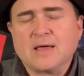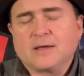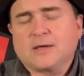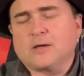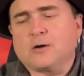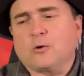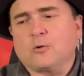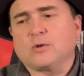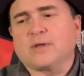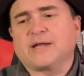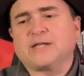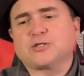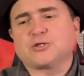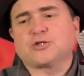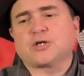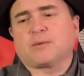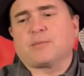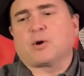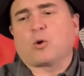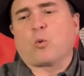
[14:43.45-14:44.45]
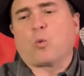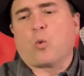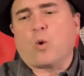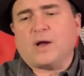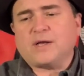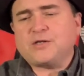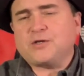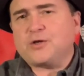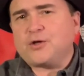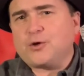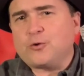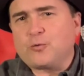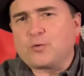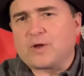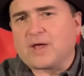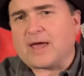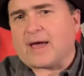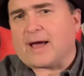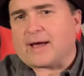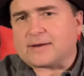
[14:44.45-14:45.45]
You know, ladies and gentlemen, what do you
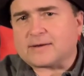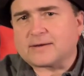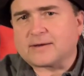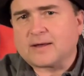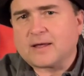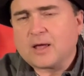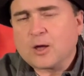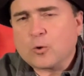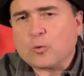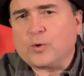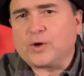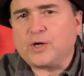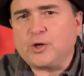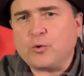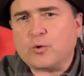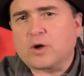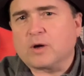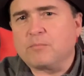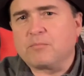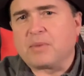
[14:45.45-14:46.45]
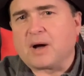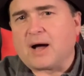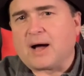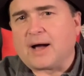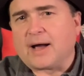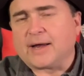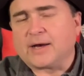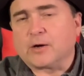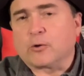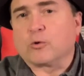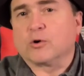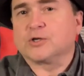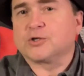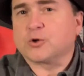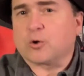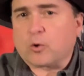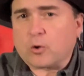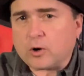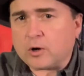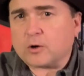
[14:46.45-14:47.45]
get when you combine a
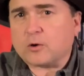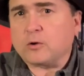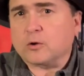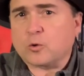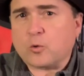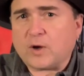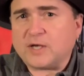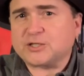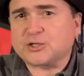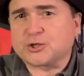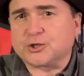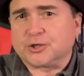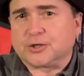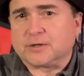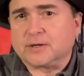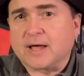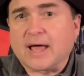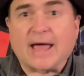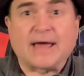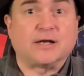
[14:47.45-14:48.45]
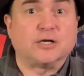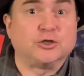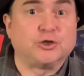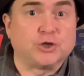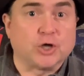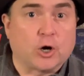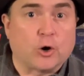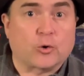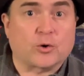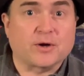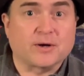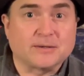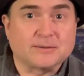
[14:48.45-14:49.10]
rhetorical question and a joke?